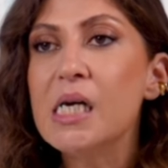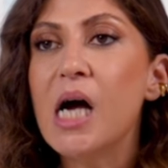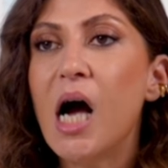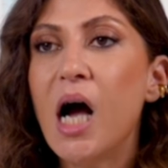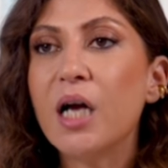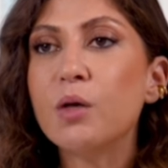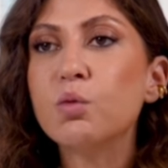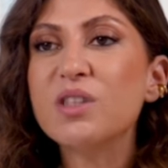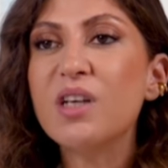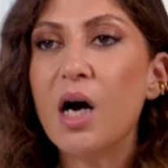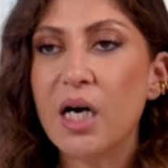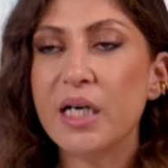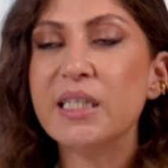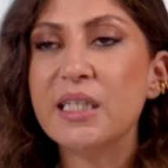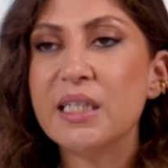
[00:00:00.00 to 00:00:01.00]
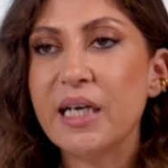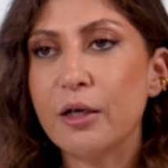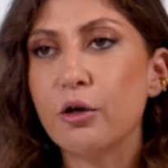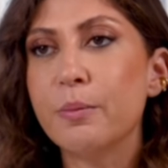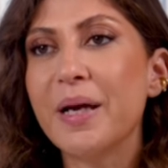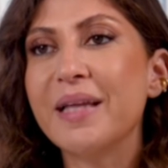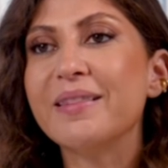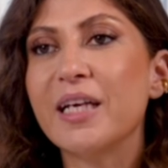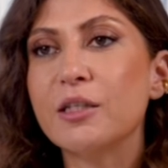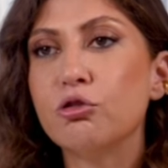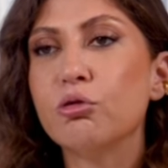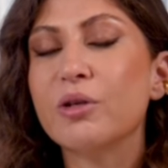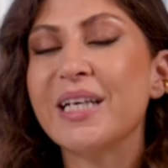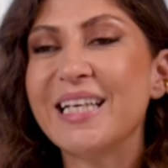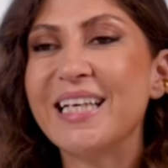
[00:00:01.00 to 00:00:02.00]
I would highly recommend that you
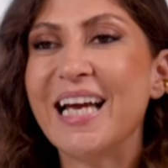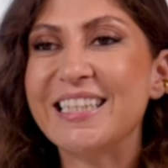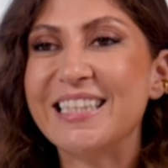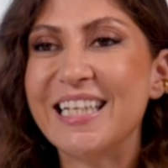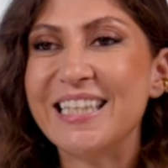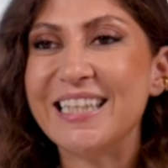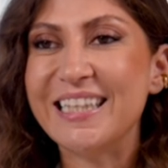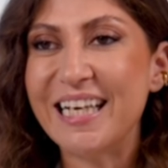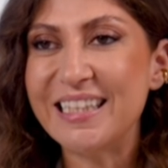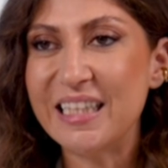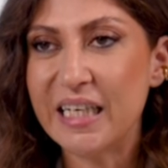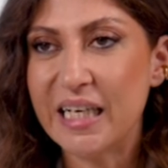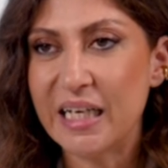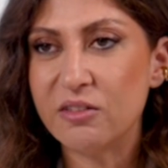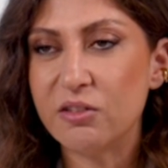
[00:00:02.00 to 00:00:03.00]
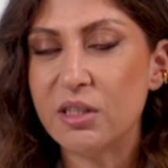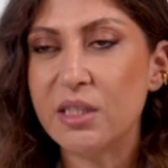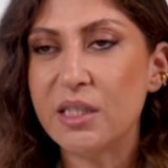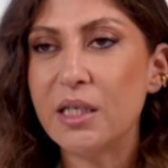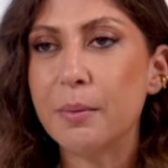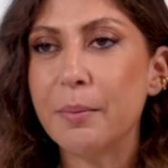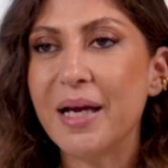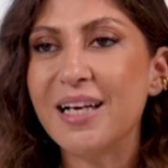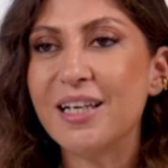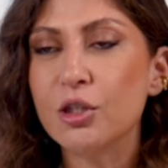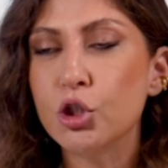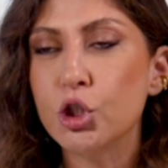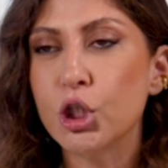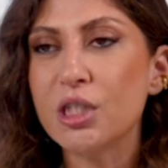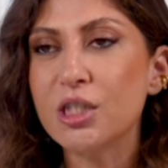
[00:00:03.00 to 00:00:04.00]
create a dedicated email
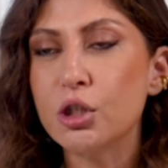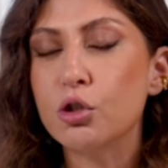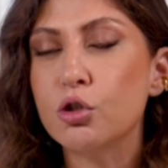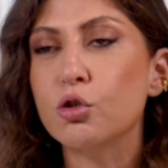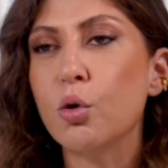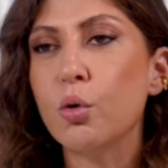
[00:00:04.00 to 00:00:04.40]
just so